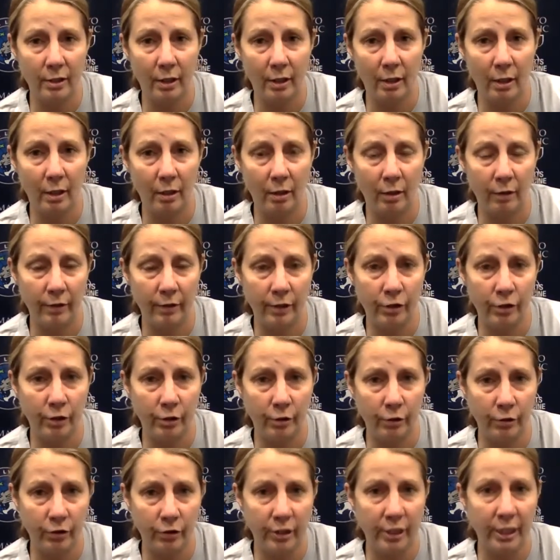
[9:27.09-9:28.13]
on this
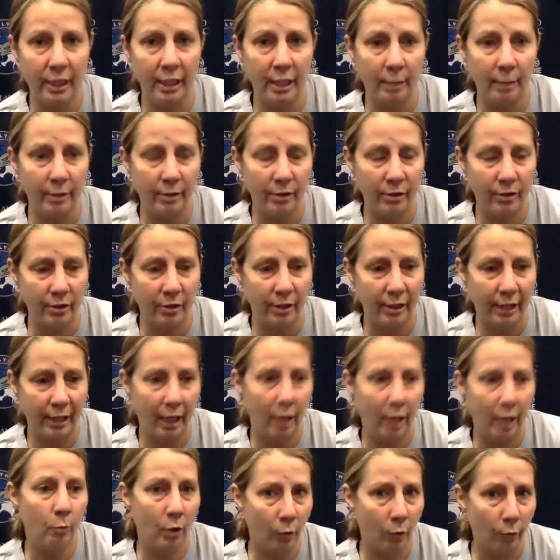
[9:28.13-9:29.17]
year's team, is to
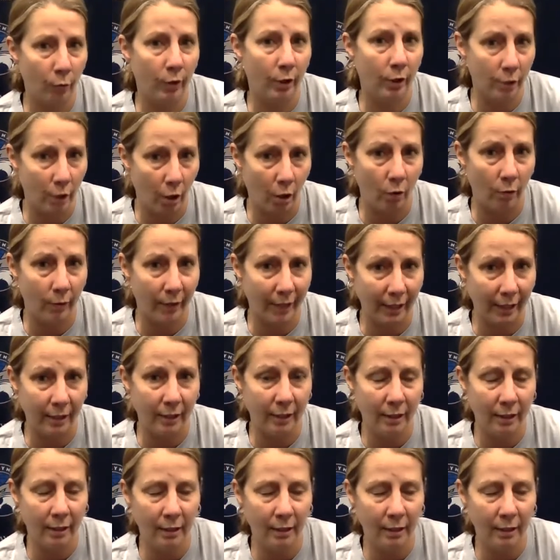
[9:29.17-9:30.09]
get where we're going.